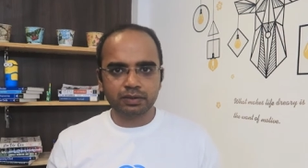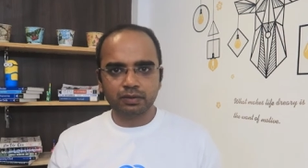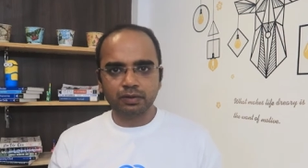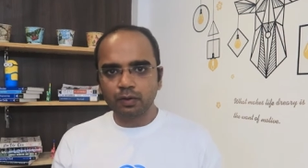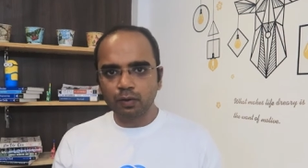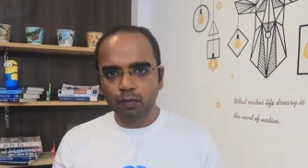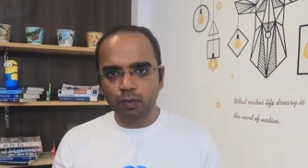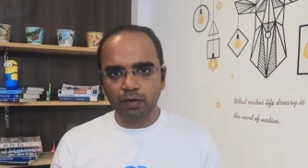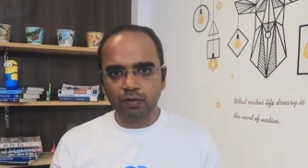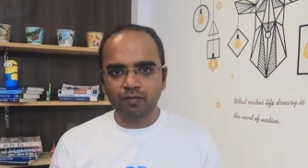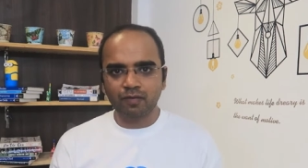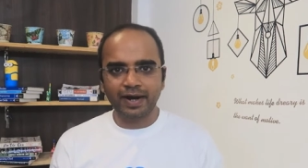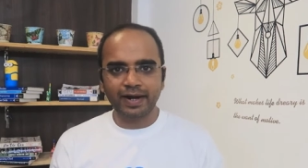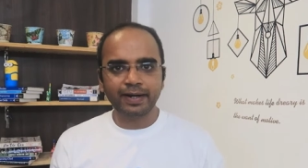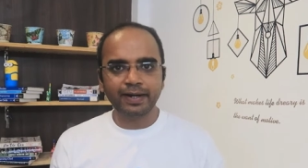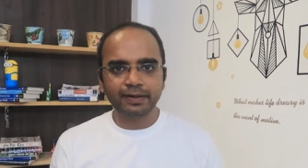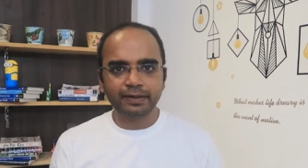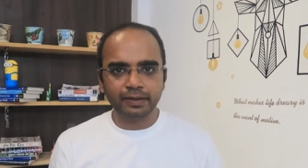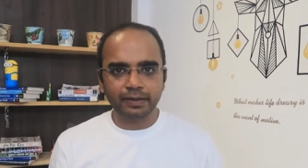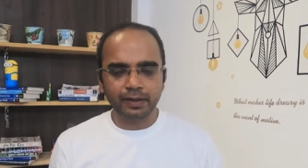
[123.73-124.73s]
You won't
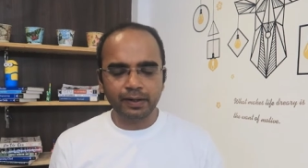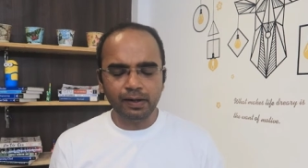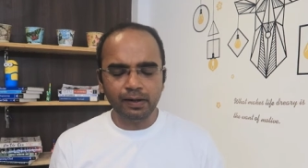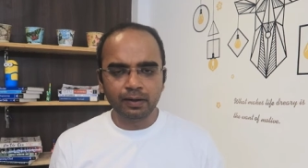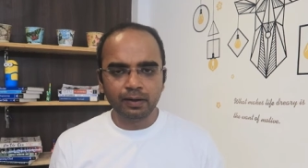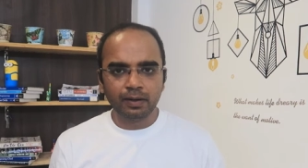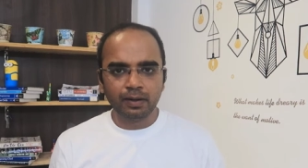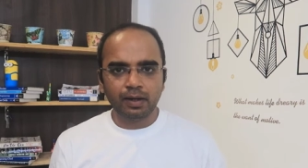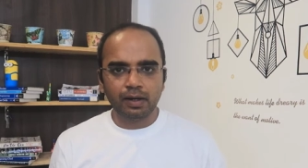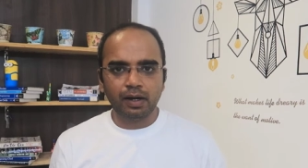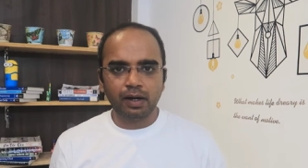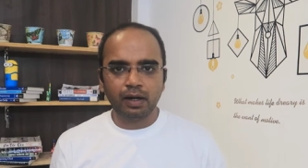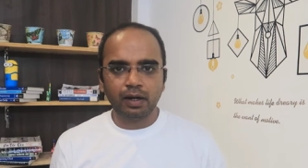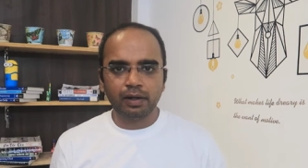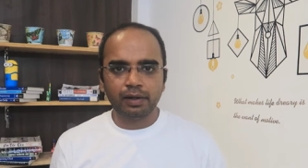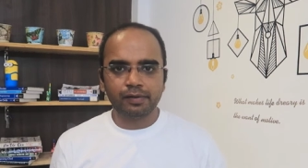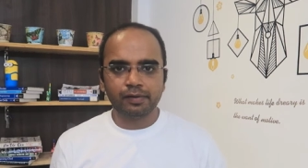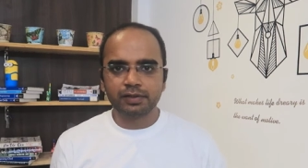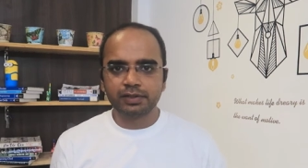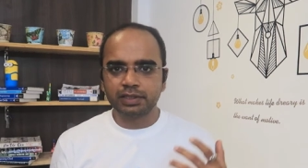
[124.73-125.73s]
find it there.
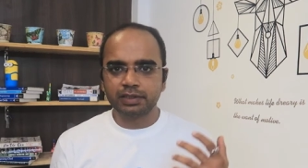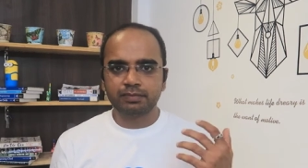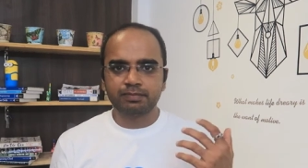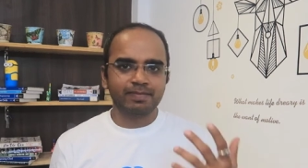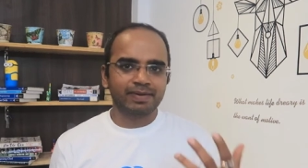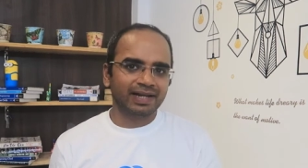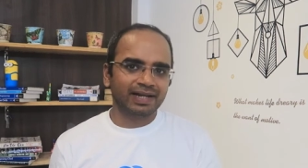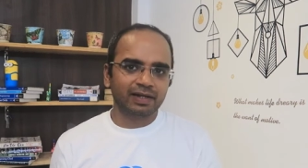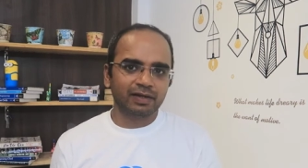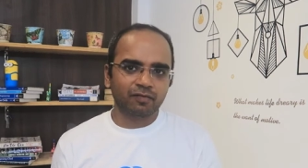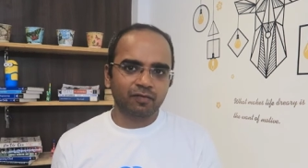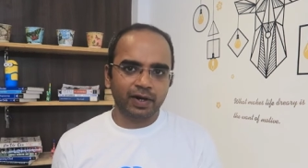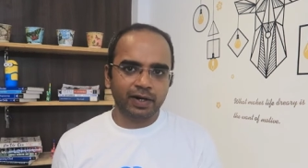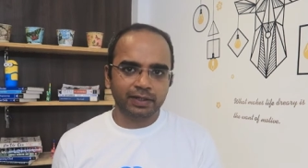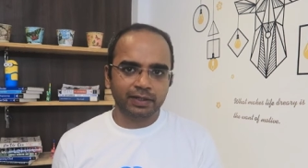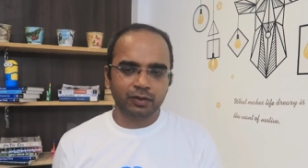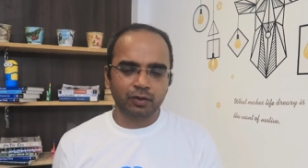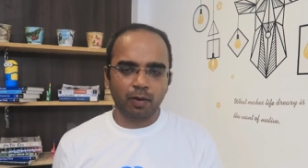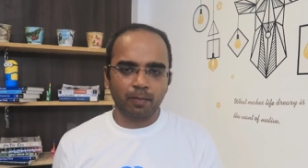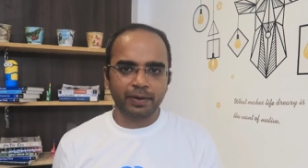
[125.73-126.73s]
You'll just mainly
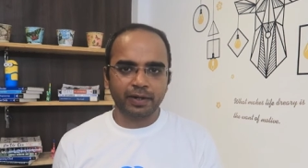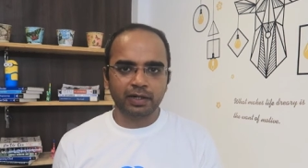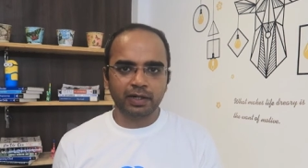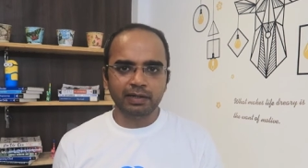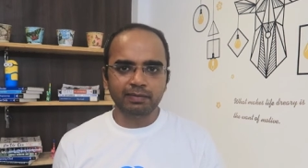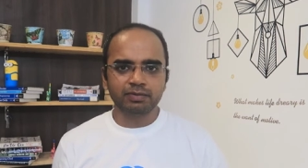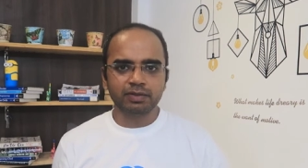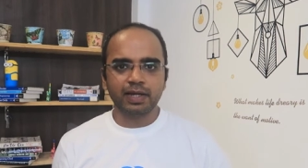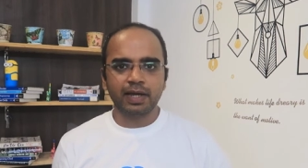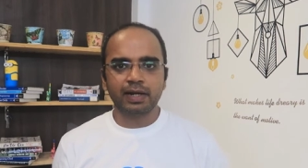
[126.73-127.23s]
find the topic names,